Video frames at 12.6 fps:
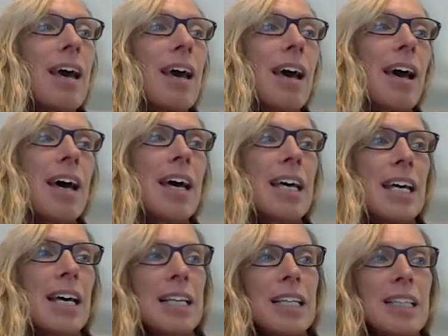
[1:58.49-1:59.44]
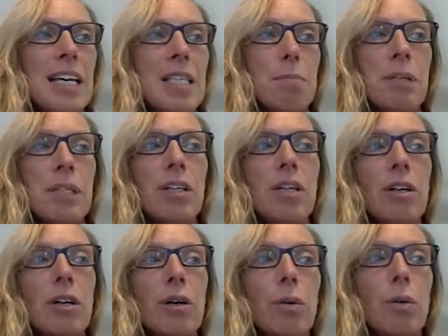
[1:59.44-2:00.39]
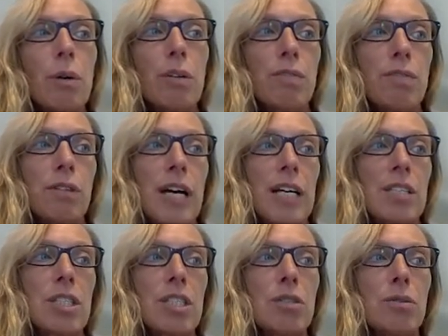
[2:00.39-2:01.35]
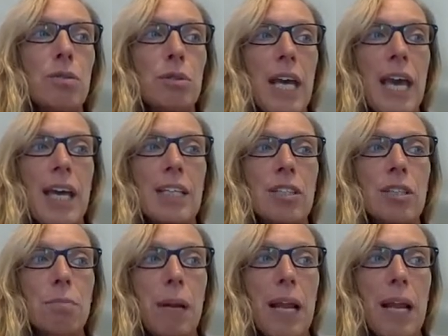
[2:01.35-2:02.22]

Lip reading: And it has been a goal for us to create a